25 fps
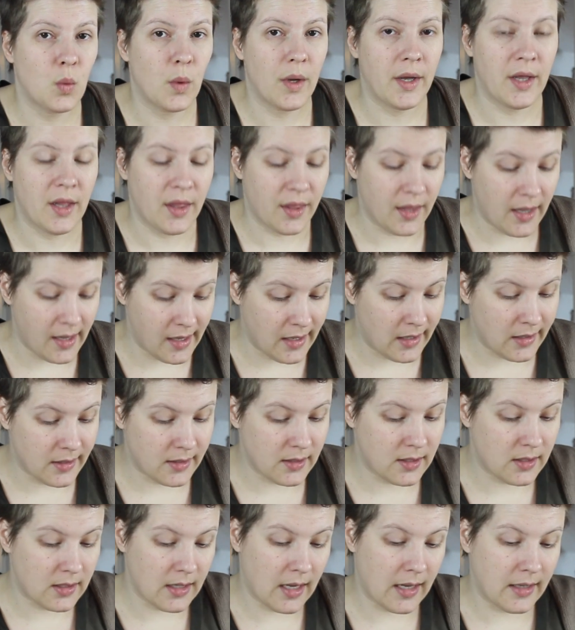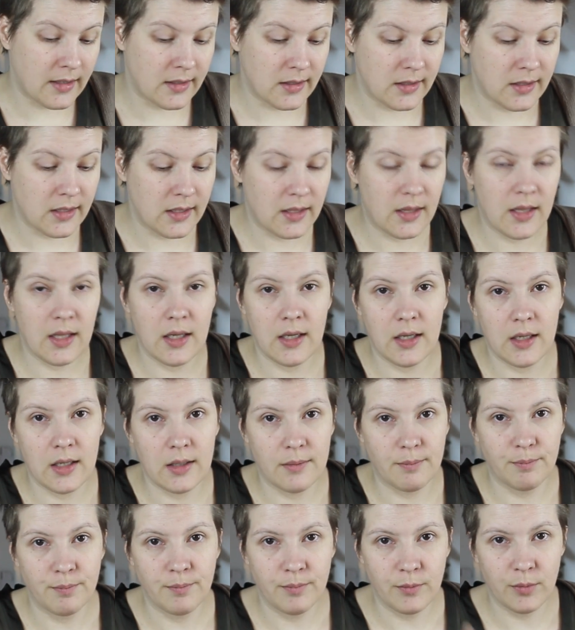with inks and did the